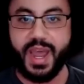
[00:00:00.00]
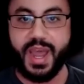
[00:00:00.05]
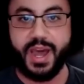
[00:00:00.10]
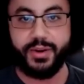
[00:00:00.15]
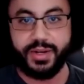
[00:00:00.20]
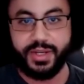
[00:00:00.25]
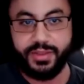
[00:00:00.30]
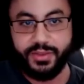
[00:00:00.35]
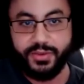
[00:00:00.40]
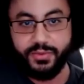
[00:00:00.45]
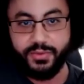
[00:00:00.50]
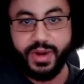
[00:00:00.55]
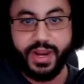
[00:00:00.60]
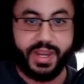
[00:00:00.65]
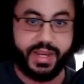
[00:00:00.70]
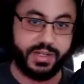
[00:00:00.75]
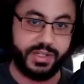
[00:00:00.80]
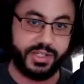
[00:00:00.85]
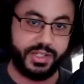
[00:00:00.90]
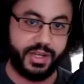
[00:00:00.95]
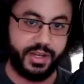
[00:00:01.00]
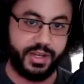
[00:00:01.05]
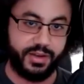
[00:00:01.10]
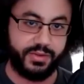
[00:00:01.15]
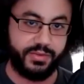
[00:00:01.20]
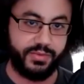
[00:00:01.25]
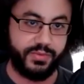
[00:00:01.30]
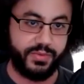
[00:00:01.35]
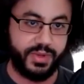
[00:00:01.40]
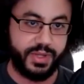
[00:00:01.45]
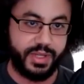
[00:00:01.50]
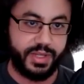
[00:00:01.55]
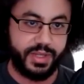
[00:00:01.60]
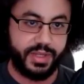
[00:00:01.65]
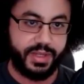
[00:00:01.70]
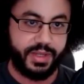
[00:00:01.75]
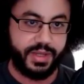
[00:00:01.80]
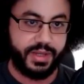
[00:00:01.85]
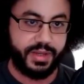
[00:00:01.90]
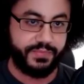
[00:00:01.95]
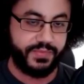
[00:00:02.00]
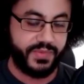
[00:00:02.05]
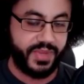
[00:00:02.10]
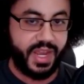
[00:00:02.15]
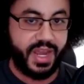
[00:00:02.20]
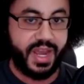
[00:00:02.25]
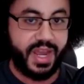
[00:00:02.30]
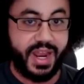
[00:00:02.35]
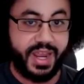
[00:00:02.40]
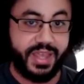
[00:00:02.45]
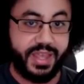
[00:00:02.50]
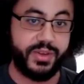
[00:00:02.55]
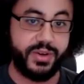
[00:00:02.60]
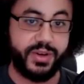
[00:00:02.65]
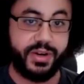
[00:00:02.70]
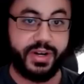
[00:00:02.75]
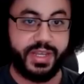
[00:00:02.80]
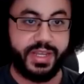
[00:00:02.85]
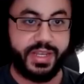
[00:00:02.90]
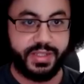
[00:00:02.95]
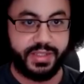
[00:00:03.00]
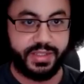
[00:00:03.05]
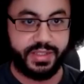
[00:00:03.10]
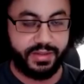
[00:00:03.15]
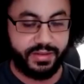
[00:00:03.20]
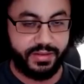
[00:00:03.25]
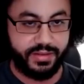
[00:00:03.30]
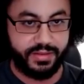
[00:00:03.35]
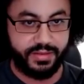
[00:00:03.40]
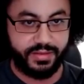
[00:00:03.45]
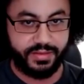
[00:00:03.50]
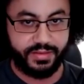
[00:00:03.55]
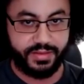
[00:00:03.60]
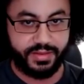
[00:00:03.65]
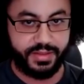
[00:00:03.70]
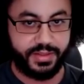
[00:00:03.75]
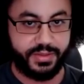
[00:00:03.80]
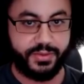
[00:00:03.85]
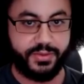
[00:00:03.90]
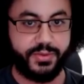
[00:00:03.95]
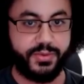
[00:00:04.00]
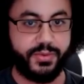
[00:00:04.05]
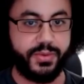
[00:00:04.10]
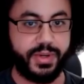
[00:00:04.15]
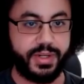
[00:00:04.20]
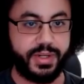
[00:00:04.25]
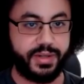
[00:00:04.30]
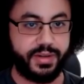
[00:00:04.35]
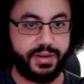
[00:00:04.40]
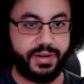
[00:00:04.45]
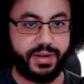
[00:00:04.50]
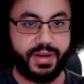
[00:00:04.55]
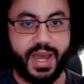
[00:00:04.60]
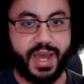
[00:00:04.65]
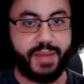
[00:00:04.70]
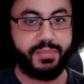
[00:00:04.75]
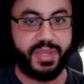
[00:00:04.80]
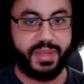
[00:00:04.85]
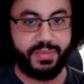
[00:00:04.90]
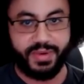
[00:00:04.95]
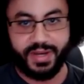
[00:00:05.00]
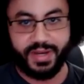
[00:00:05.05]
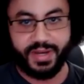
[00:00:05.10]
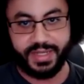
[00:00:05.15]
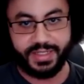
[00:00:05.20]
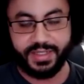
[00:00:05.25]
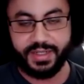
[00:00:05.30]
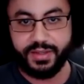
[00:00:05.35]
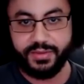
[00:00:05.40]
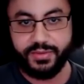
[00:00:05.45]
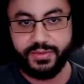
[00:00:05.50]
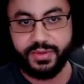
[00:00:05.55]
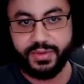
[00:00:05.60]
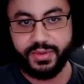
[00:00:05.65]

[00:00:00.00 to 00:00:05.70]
out in the range of high thirties to not be positive.